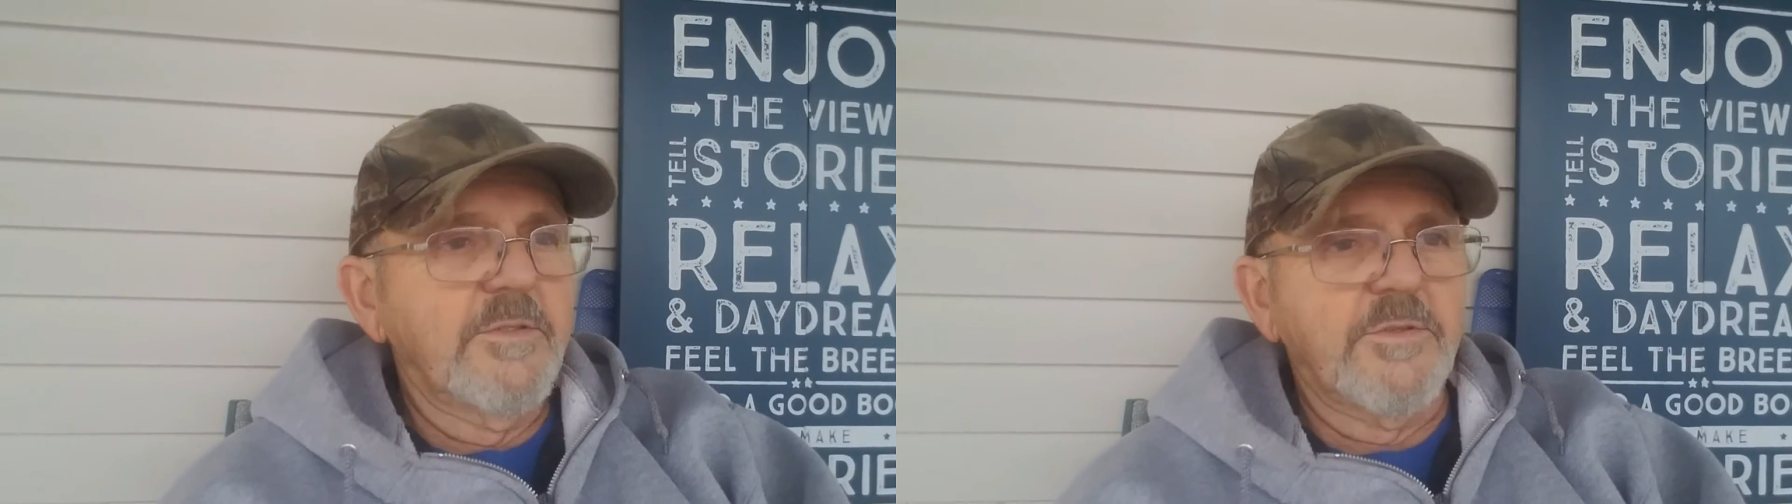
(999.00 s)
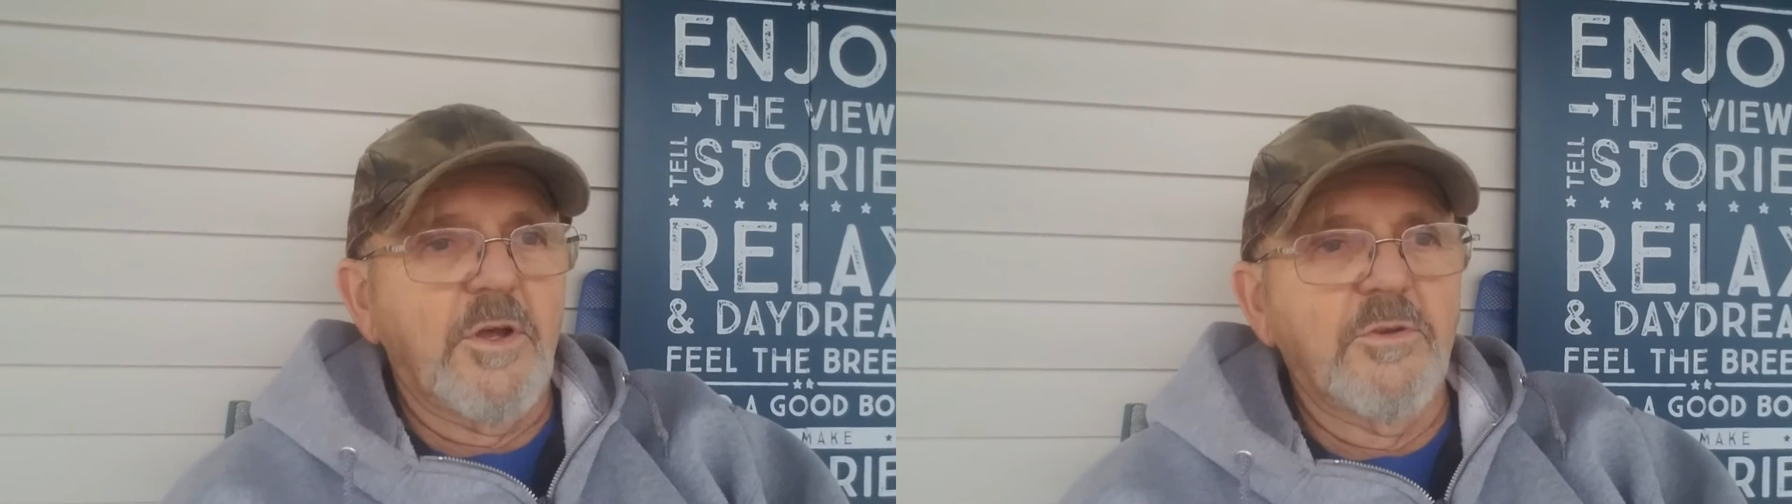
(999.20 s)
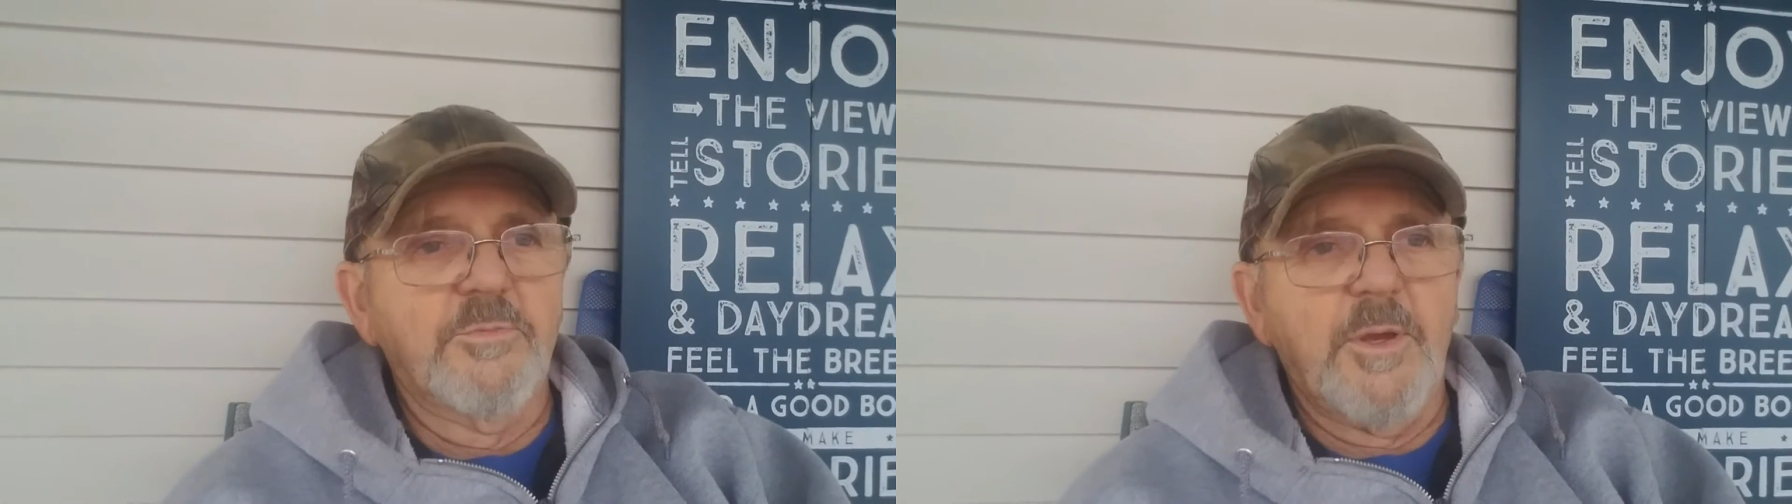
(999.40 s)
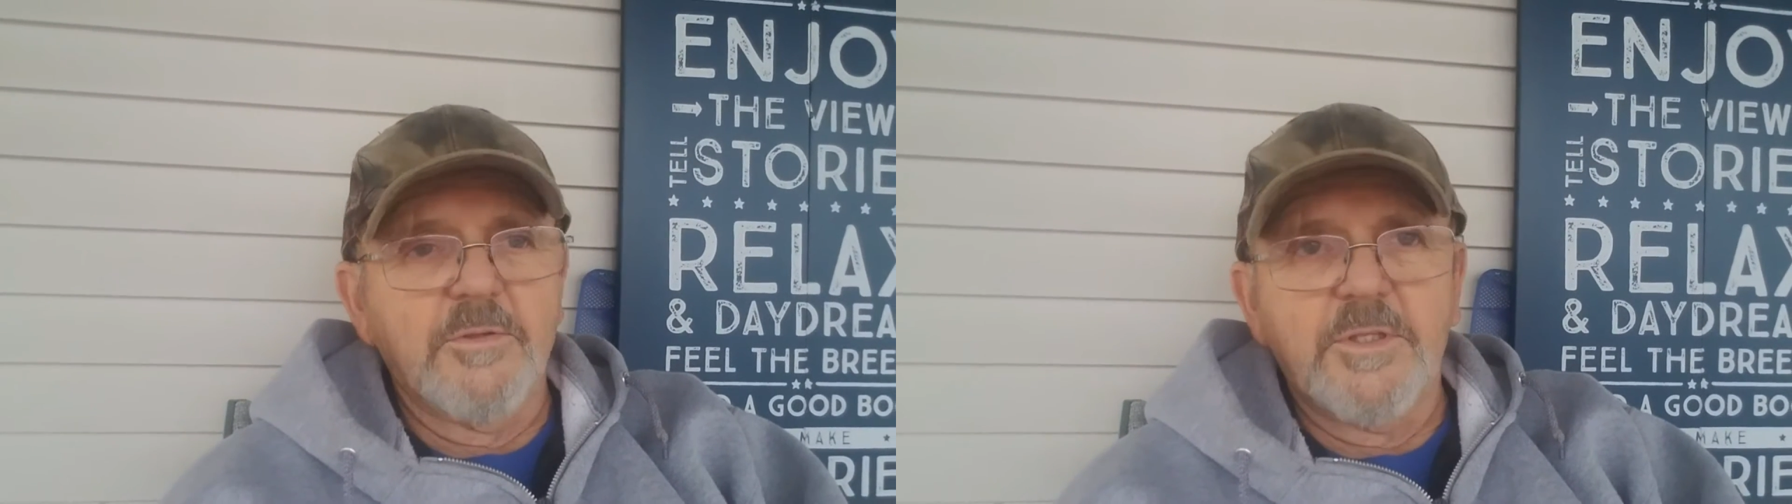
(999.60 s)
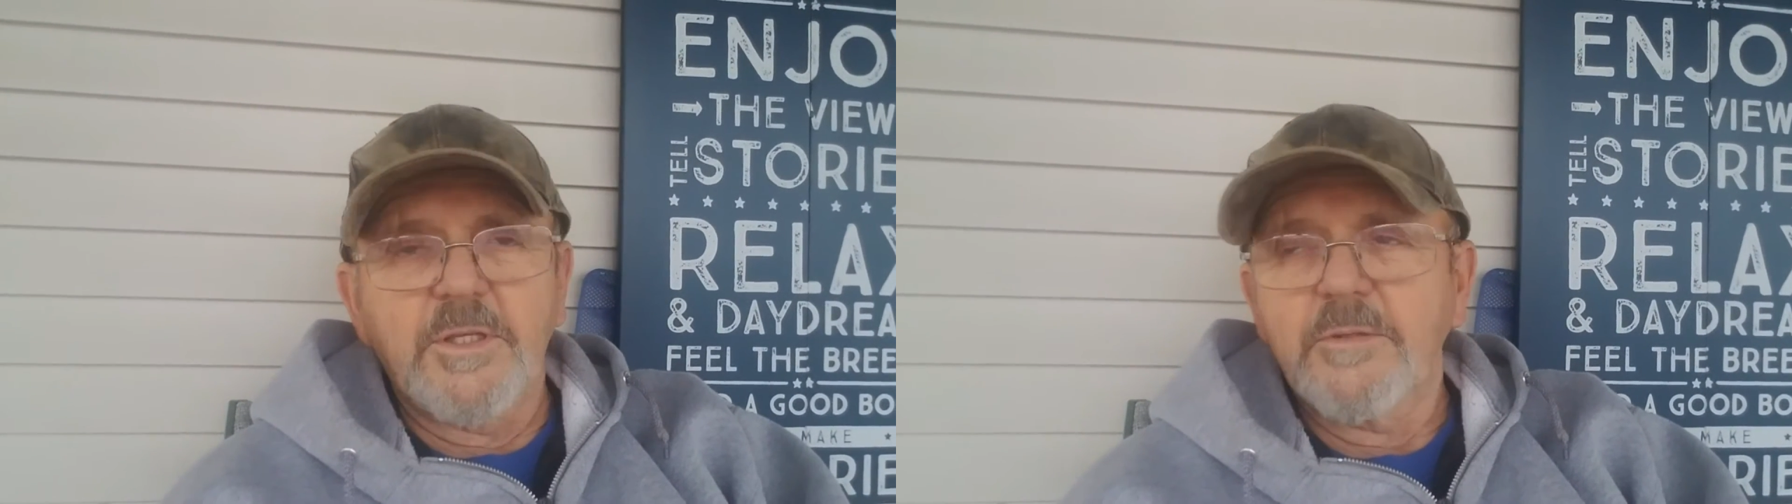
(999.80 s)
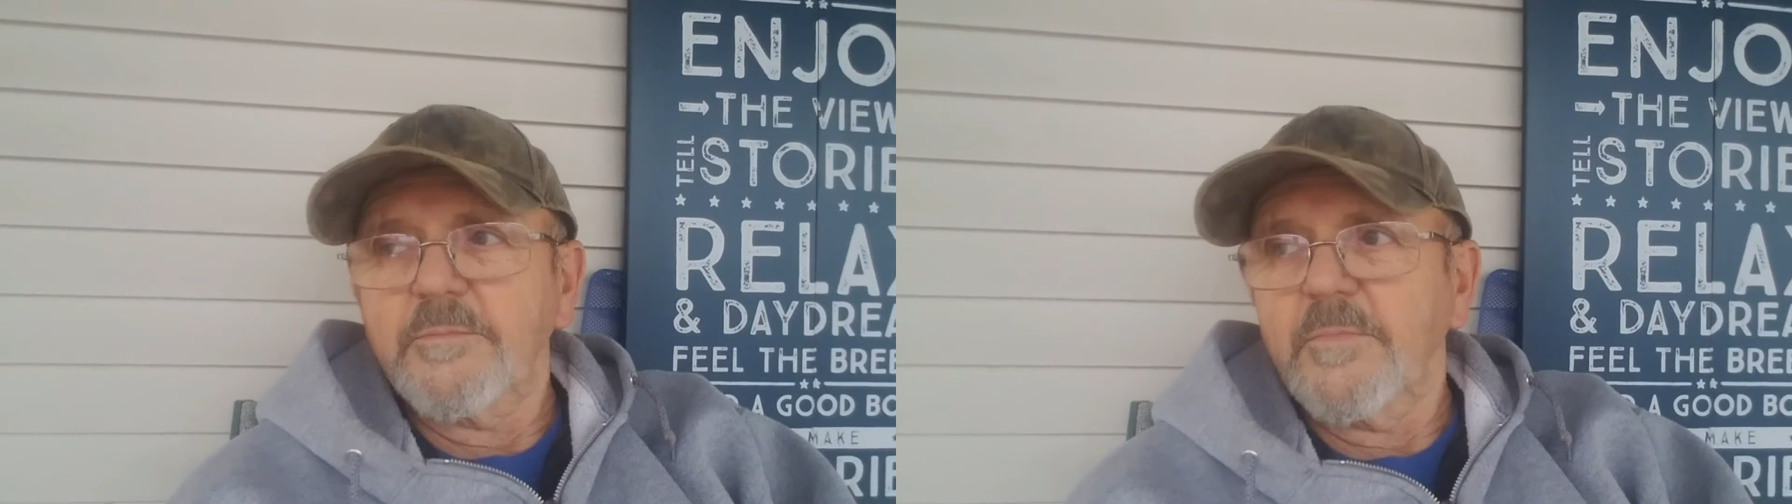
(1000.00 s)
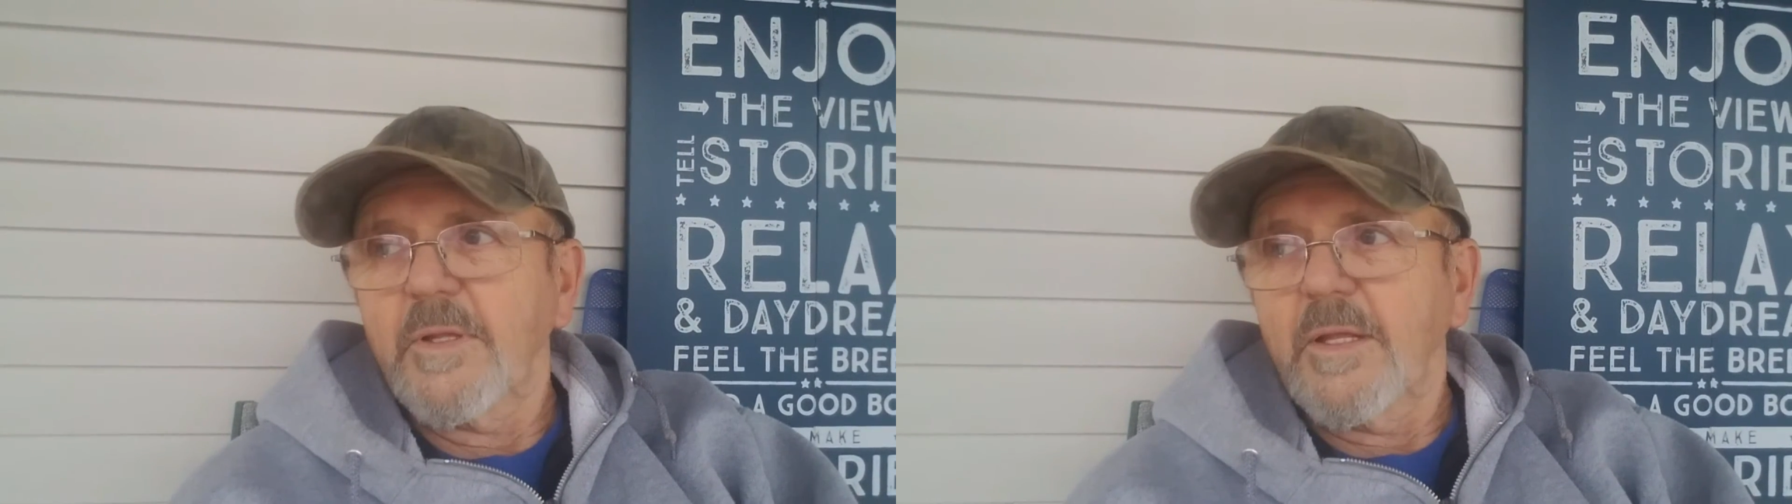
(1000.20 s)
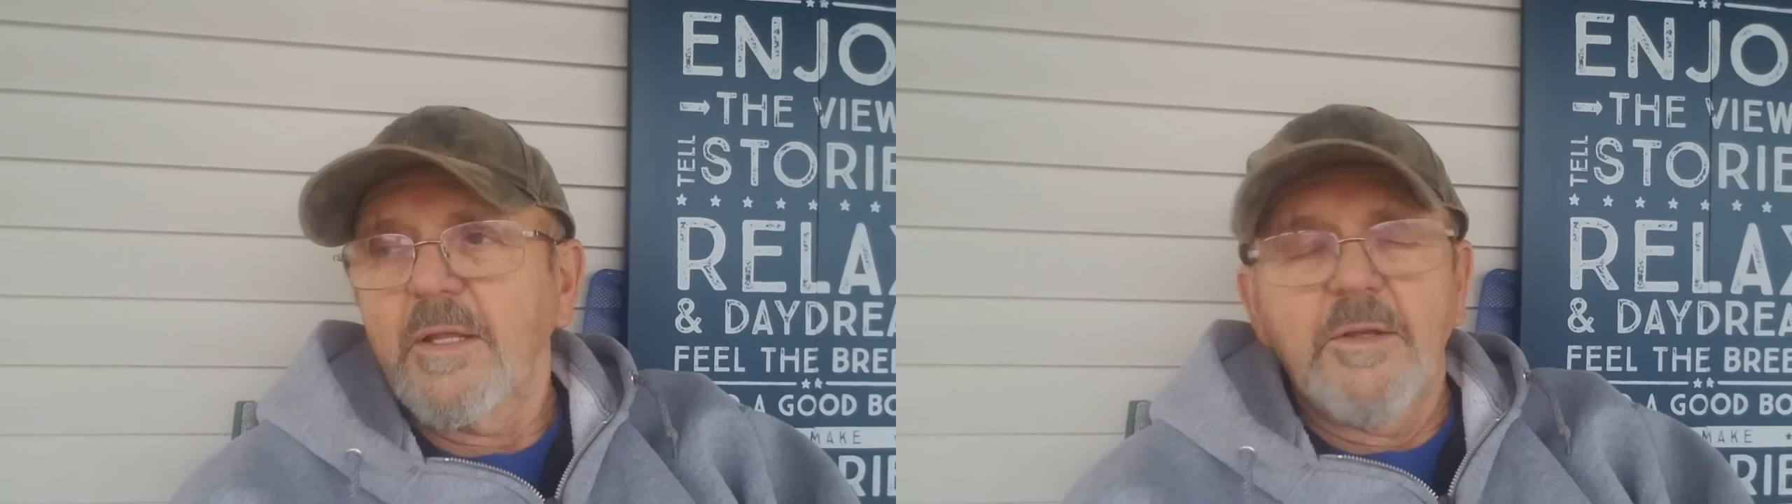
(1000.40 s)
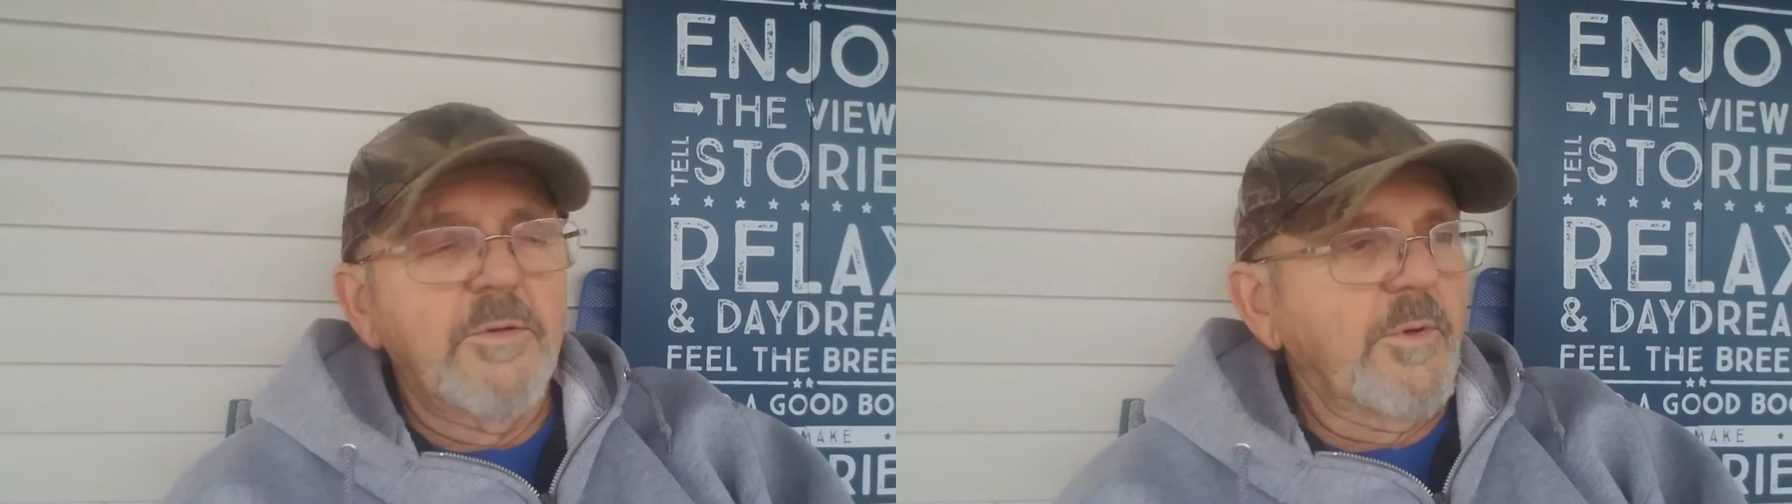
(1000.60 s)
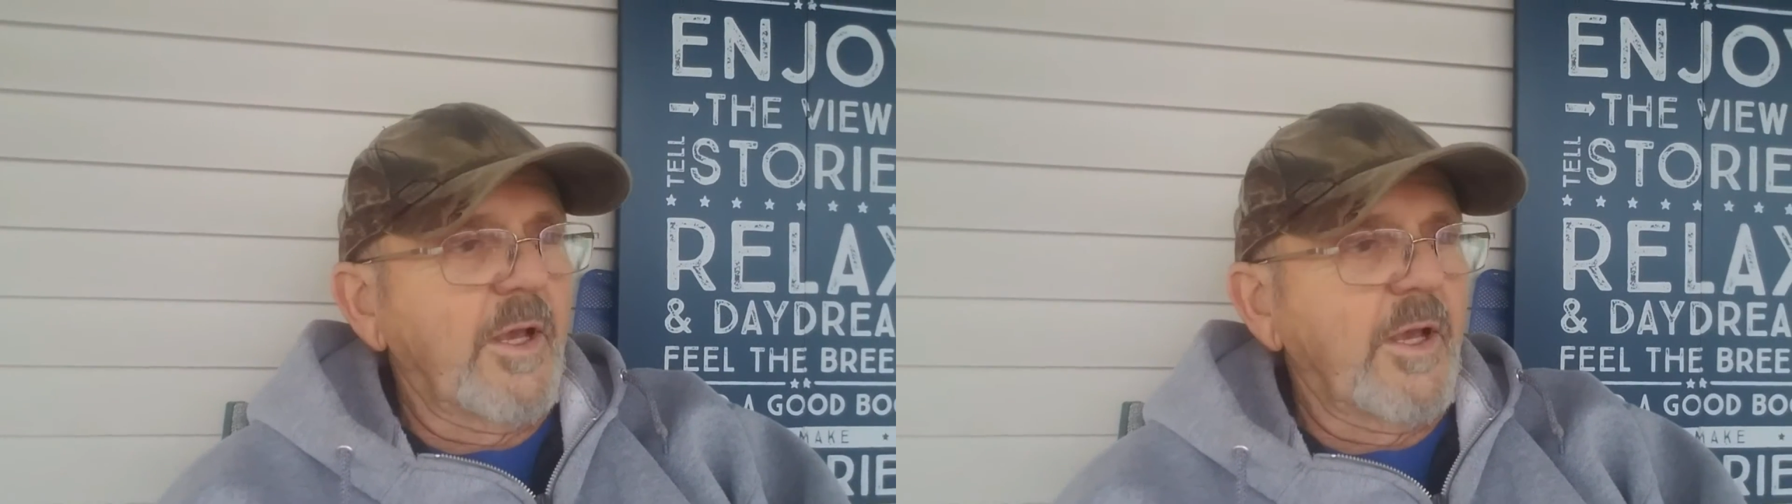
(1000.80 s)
Snow's melting. We